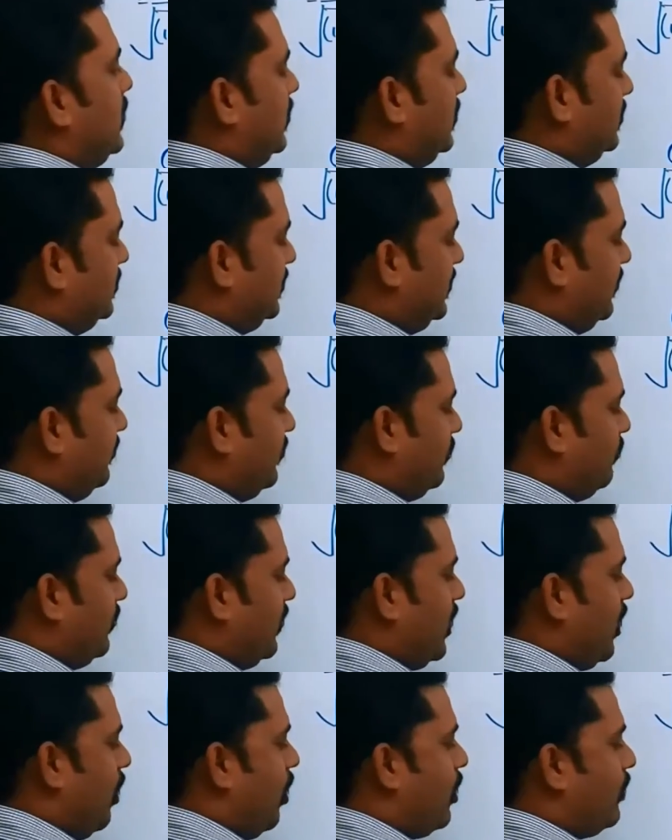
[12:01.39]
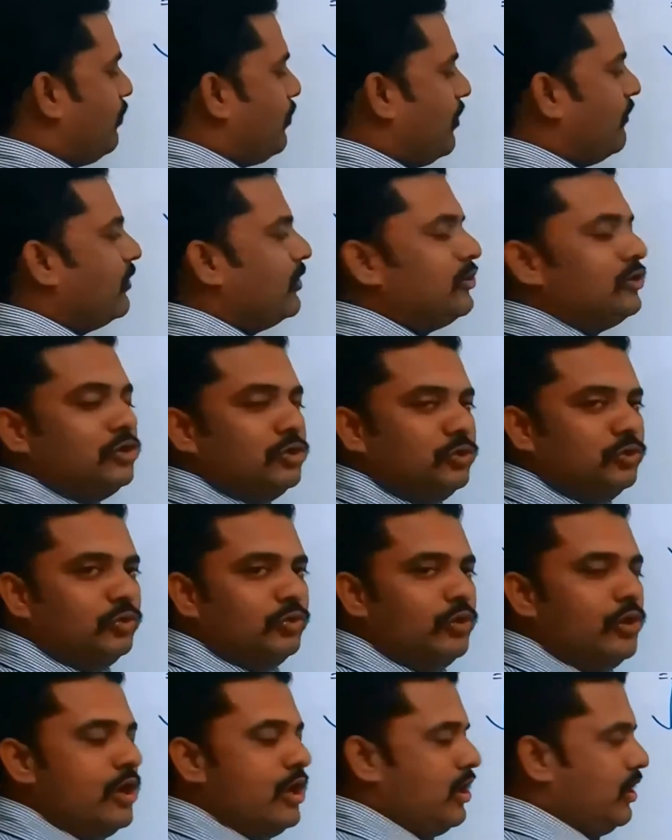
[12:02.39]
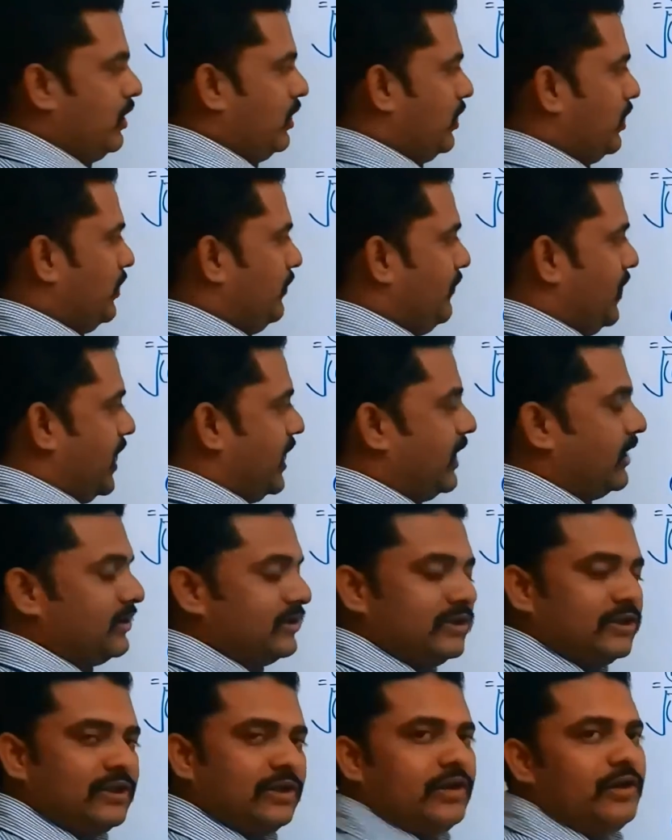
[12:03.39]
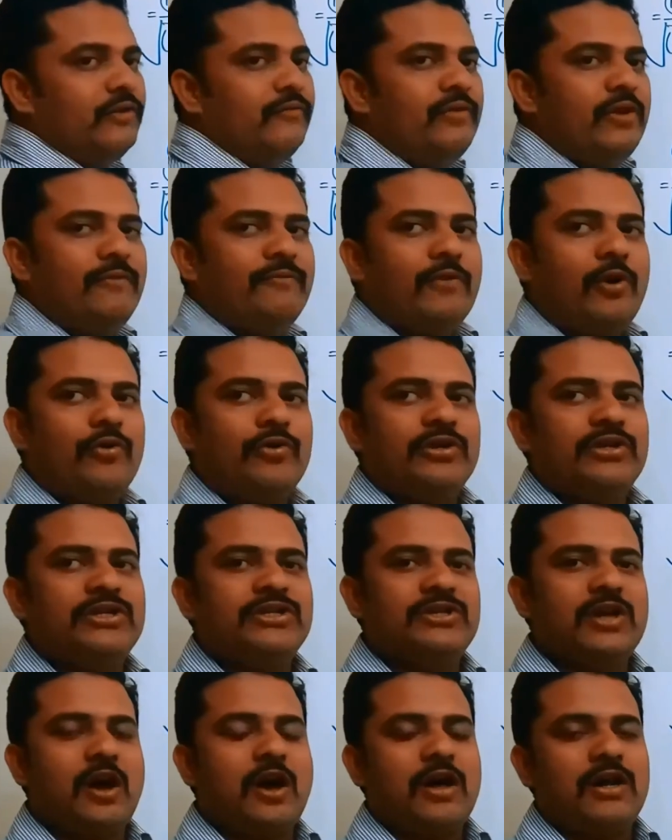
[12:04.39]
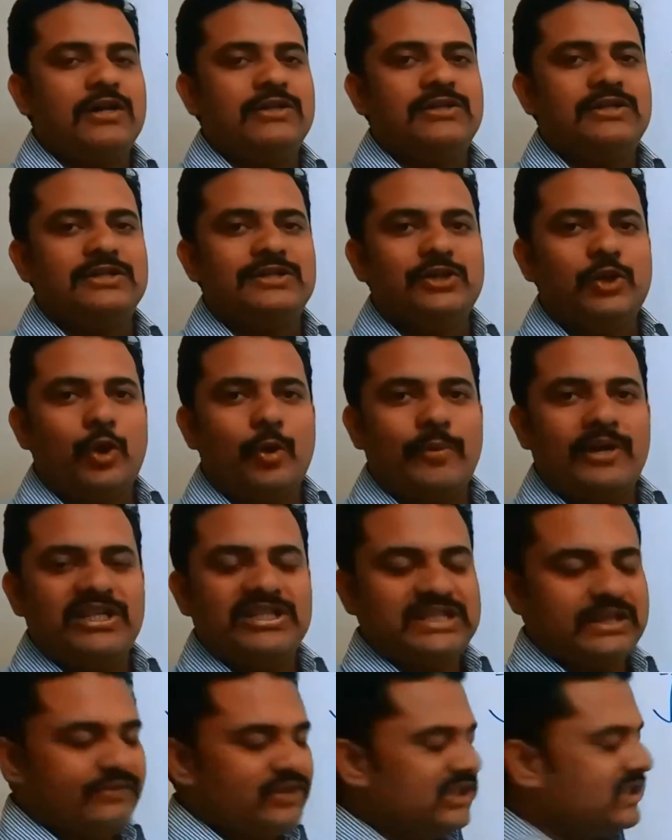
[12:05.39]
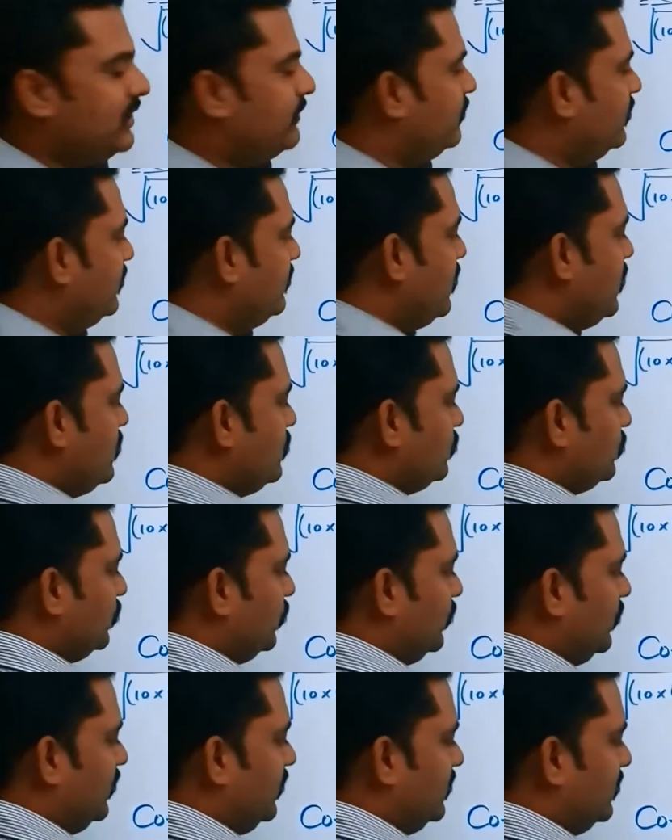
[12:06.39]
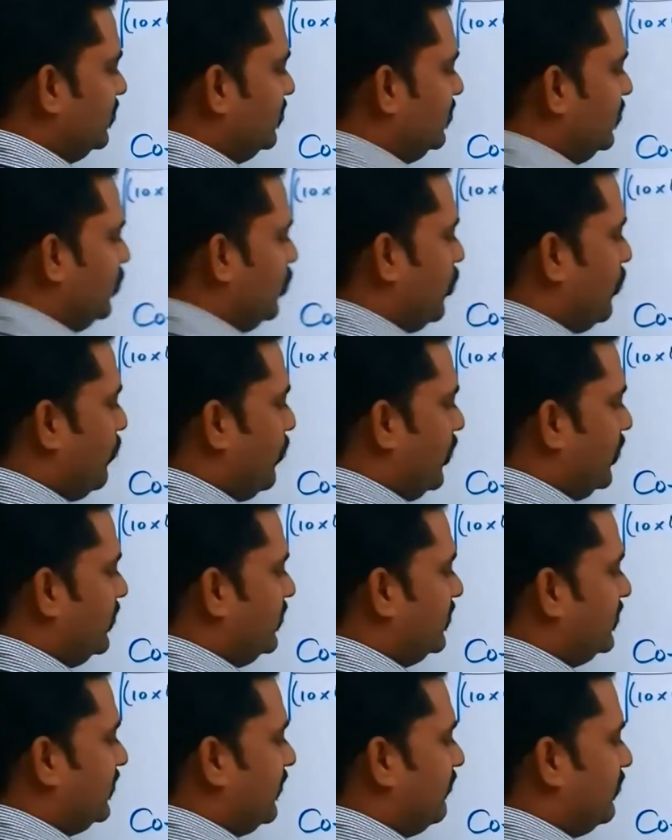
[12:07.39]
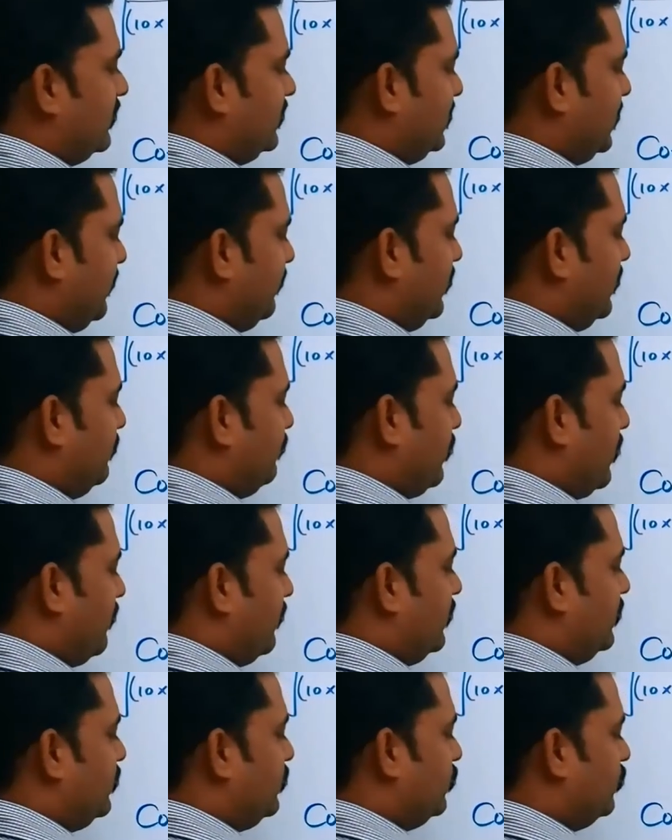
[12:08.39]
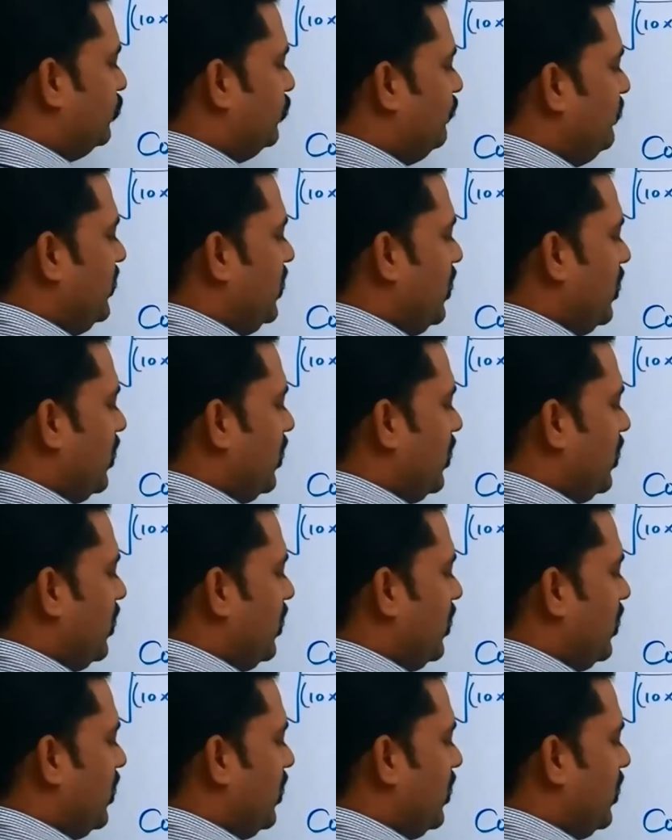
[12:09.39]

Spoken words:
r power 2, whereas we found this r as 0.77, so it is 0.77 power 2,